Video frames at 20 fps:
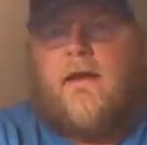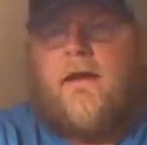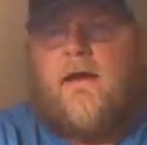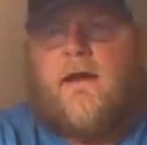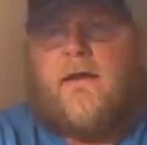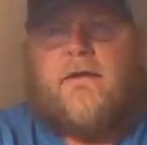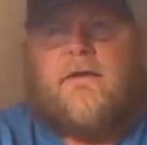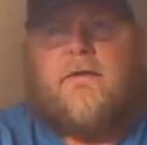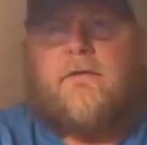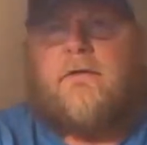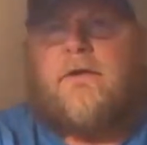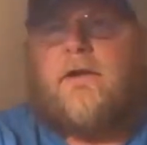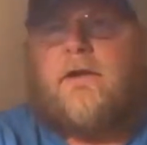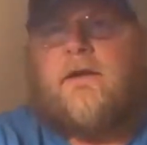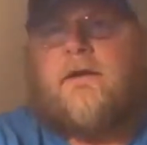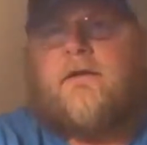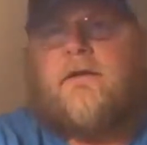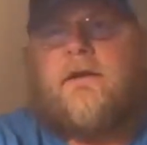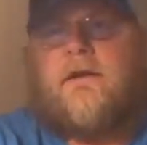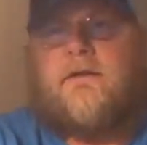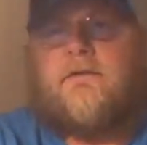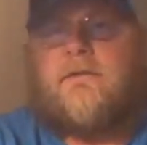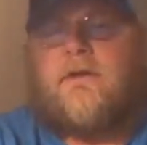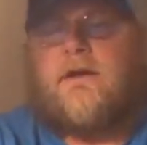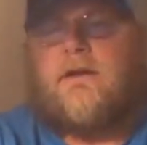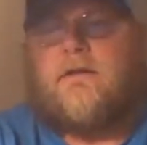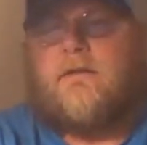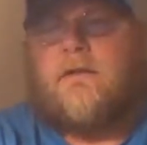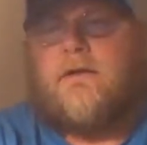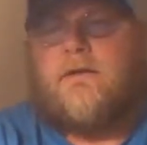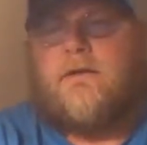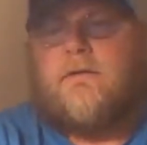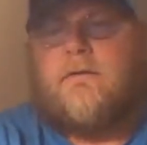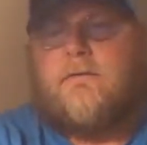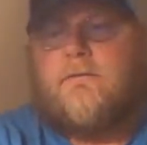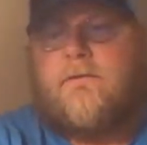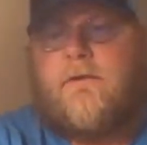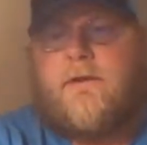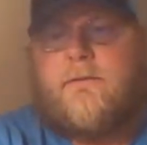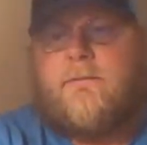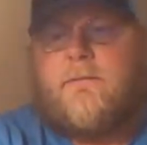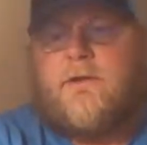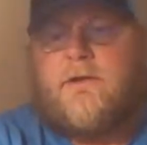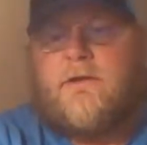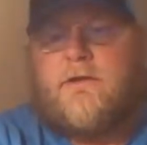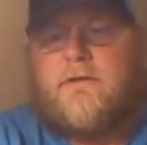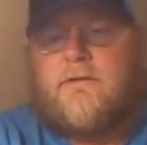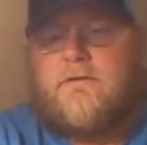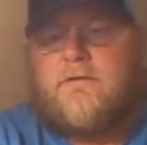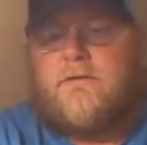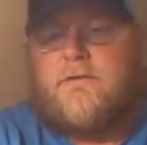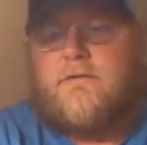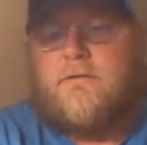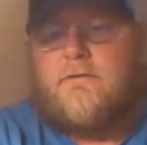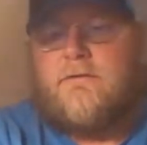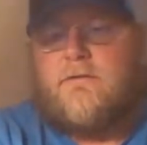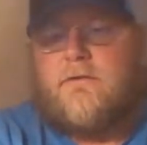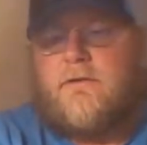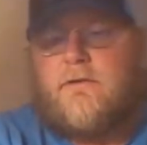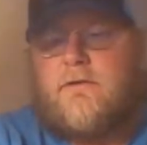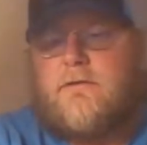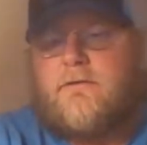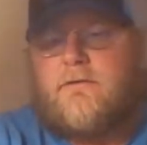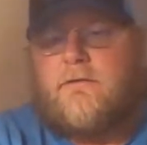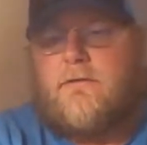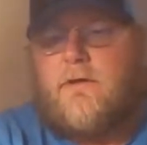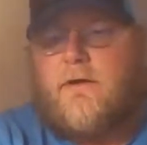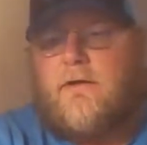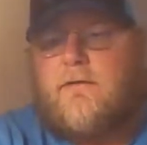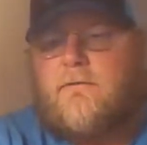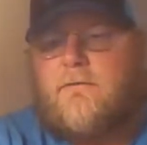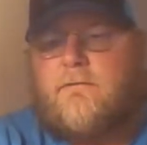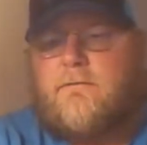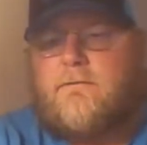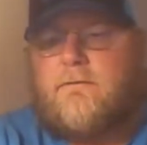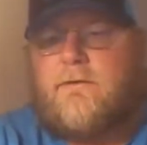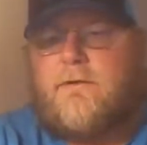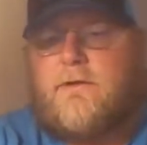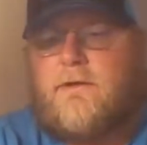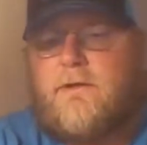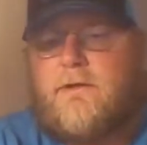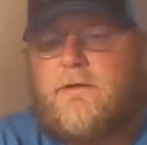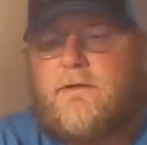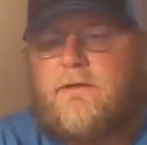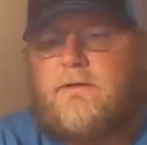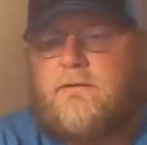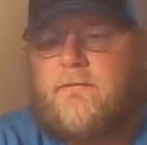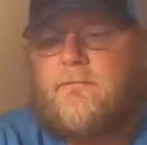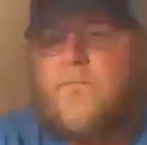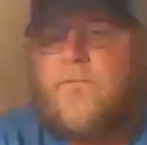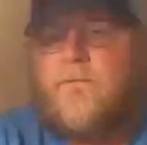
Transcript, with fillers: I know right now he's got a lot of family issues, so hopefully,